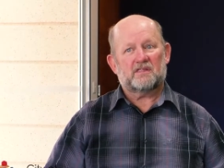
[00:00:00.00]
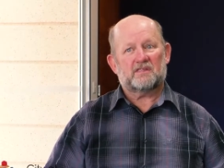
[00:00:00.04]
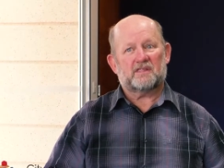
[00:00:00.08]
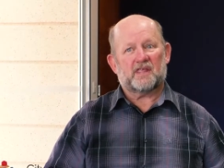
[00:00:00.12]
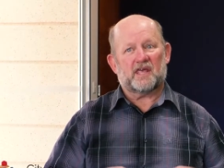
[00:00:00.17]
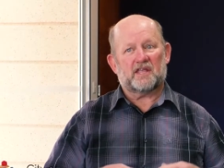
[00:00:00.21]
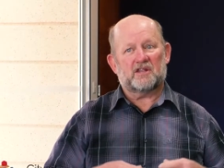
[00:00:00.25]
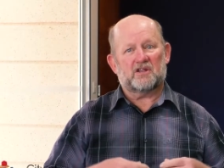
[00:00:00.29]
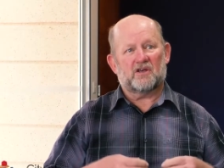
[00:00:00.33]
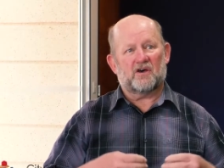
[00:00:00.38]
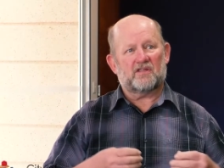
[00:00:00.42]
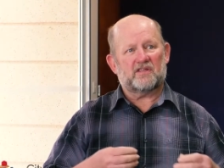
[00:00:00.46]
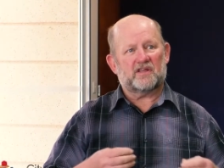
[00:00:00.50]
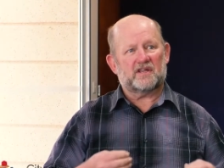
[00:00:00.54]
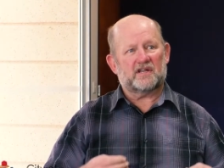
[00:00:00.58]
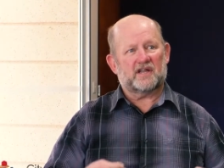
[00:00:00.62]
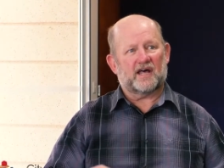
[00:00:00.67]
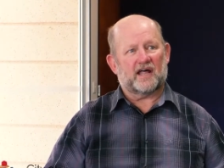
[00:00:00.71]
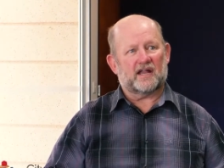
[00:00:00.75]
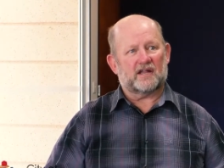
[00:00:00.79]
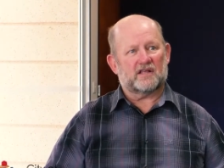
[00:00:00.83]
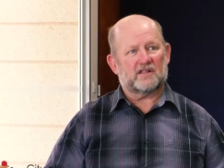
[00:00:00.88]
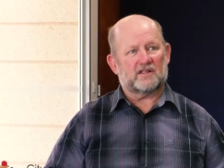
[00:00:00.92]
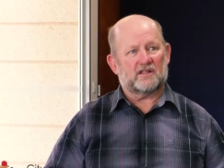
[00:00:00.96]
they know they're
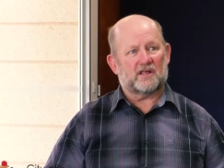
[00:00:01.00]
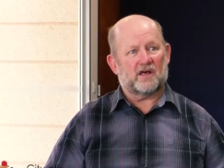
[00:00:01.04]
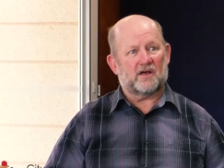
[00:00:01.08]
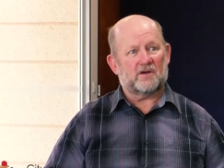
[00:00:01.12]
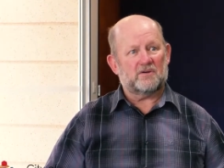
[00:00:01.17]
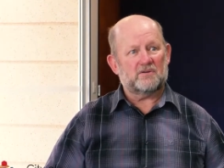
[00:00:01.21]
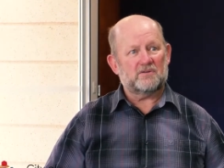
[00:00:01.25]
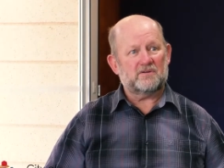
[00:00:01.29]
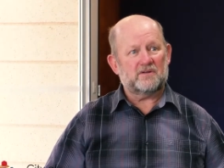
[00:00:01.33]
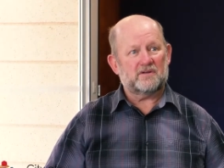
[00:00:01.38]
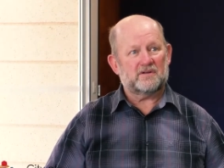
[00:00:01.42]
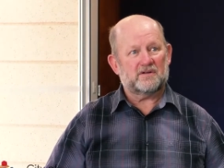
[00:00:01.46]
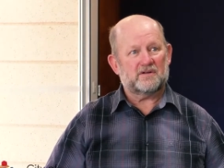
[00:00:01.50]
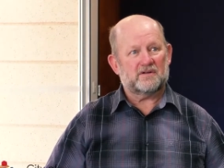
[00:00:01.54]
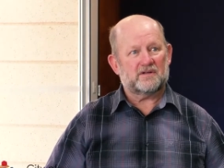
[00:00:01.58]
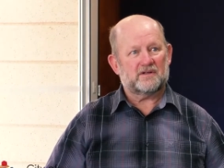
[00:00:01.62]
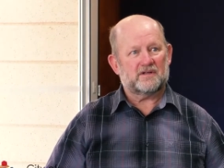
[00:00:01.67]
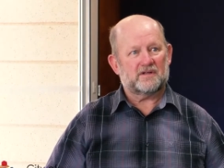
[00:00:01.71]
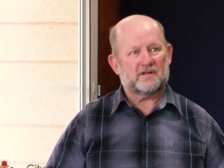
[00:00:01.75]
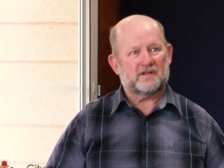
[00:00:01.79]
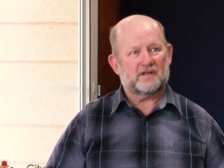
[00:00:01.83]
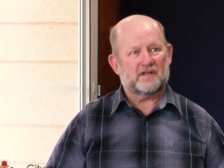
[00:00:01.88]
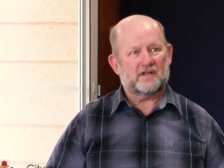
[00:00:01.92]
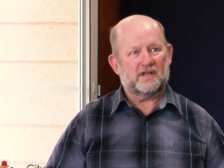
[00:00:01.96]
not alone.
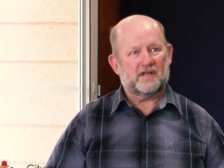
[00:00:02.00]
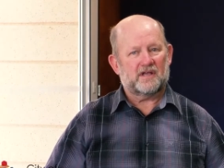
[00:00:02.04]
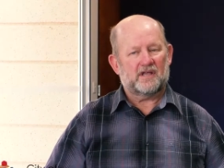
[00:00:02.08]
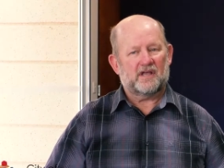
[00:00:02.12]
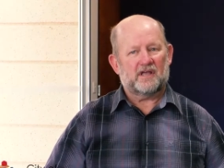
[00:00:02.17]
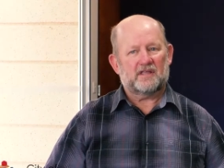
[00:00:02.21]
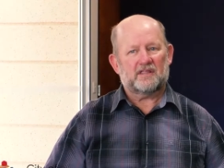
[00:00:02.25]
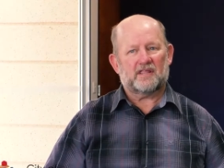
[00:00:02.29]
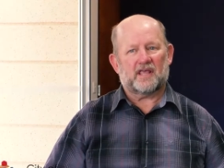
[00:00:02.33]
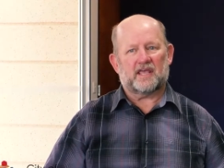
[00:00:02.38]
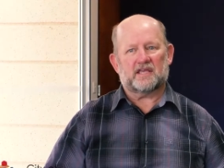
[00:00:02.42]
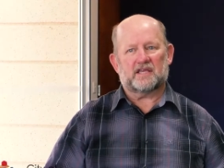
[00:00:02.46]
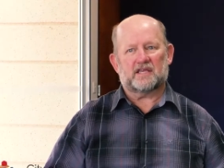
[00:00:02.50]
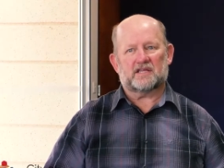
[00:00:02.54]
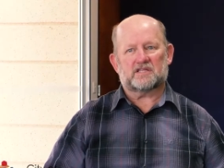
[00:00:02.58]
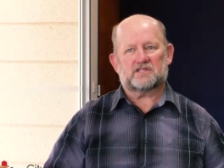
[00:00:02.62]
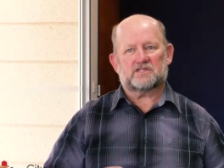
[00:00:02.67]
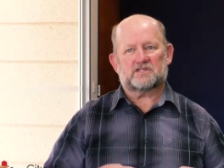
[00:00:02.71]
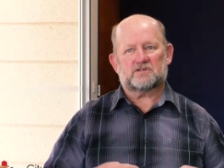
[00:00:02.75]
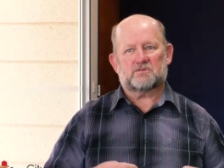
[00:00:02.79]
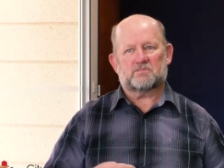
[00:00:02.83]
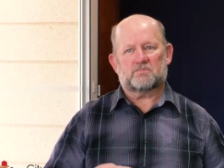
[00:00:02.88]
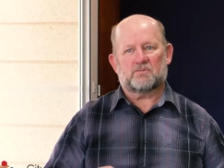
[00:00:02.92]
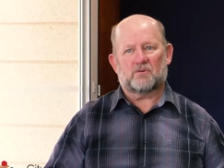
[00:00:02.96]
They get
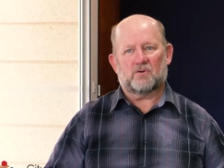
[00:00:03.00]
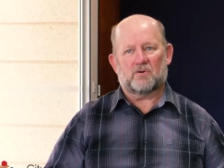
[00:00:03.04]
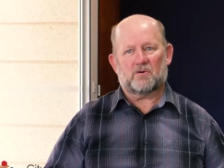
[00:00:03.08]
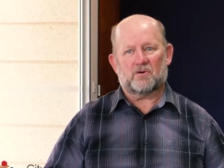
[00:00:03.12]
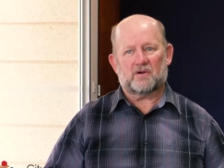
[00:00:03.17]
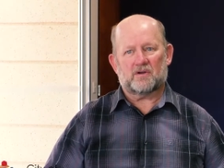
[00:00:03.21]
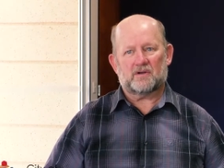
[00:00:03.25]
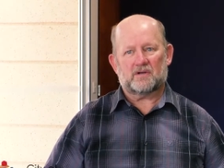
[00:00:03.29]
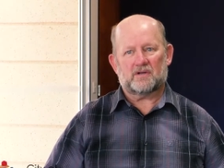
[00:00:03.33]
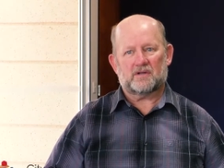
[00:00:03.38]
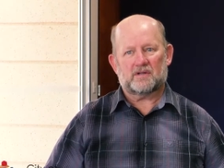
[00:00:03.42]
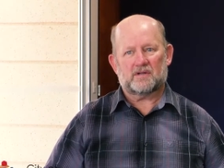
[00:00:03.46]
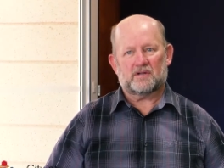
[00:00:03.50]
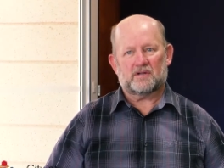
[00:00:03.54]
support